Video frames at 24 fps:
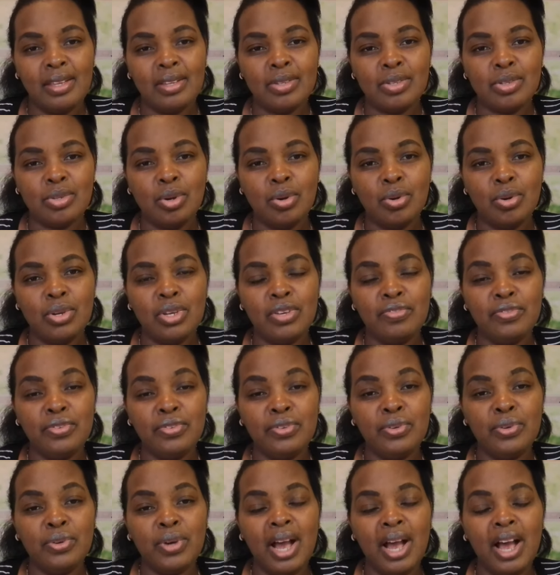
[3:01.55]
So if
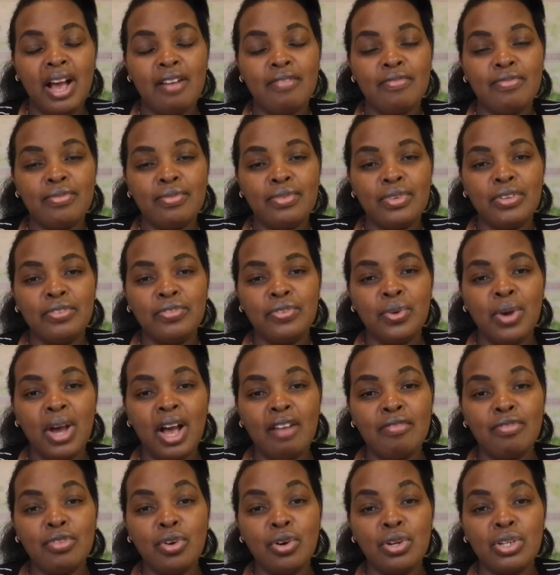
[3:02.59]
you have
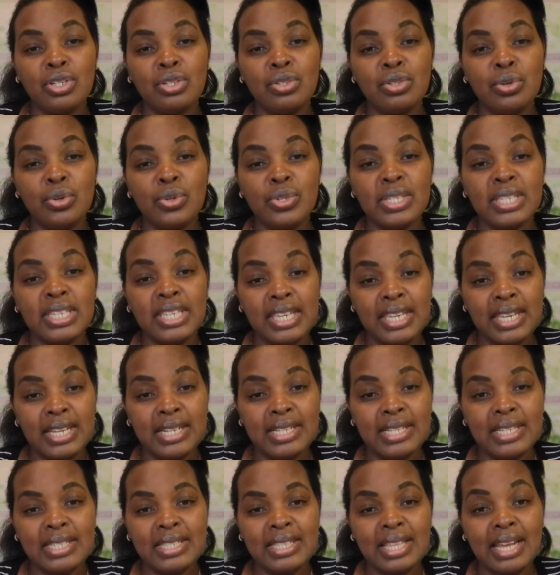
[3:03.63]
got those
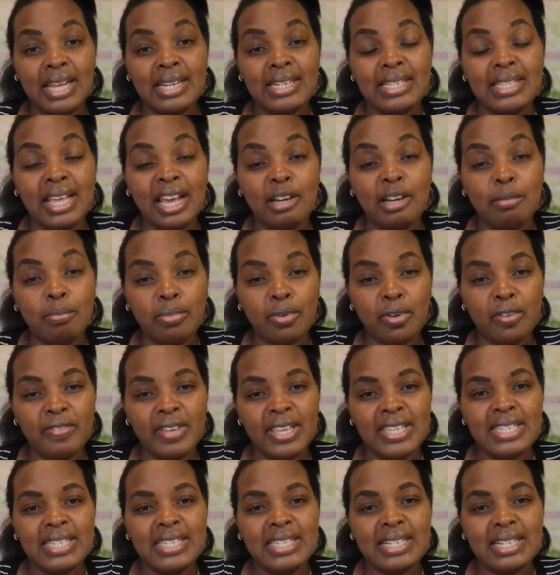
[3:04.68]
skills that
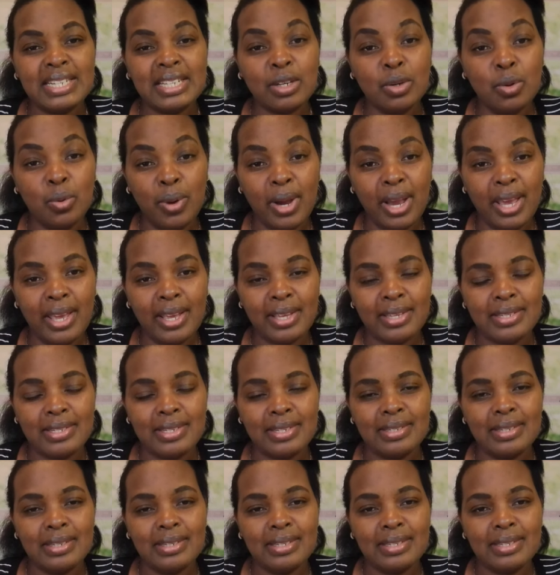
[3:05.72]
province
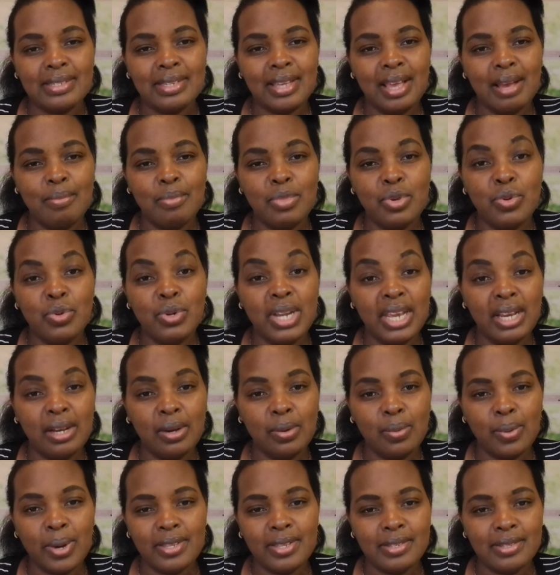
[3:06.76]
requires, some
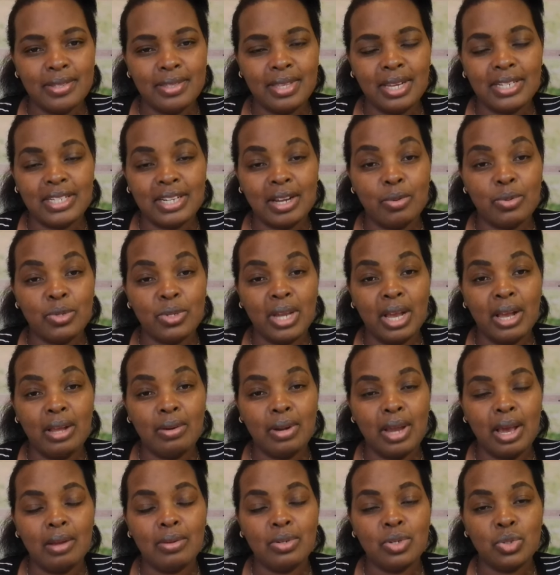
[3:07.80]
unique ones that
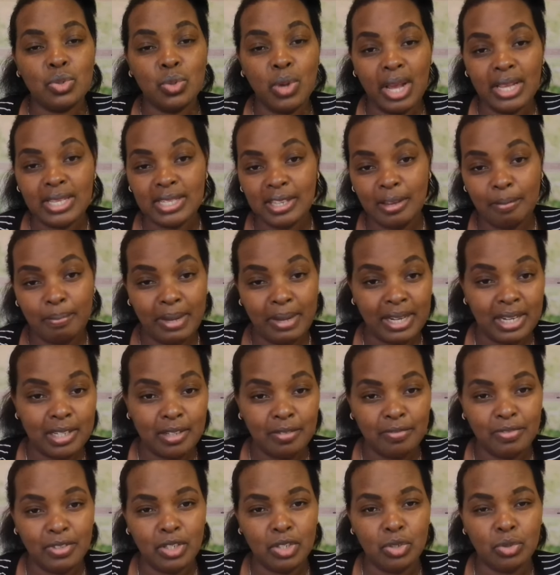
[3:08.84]
I'll do a
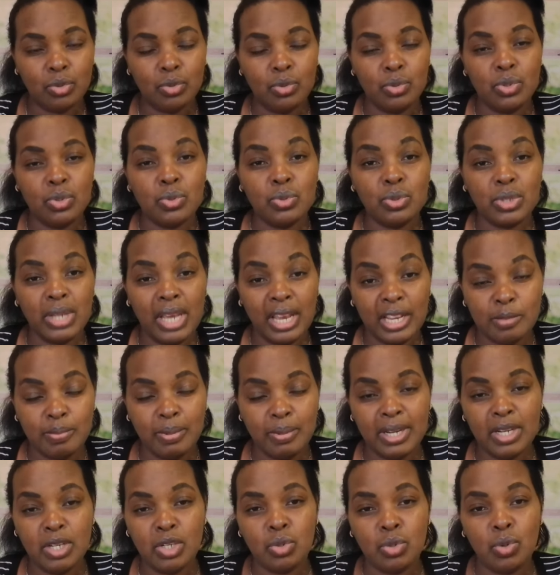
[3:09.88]
separate video to
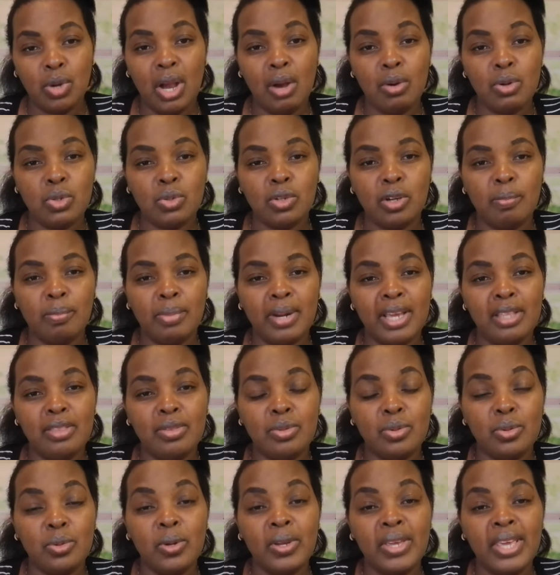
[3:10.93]
explain to you how to apply
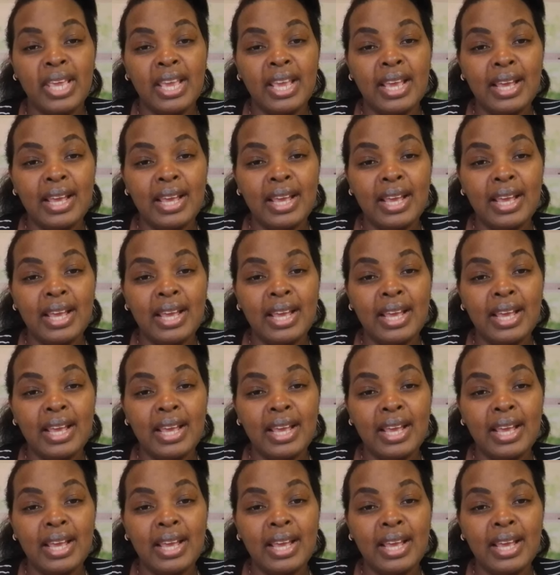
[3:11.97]
through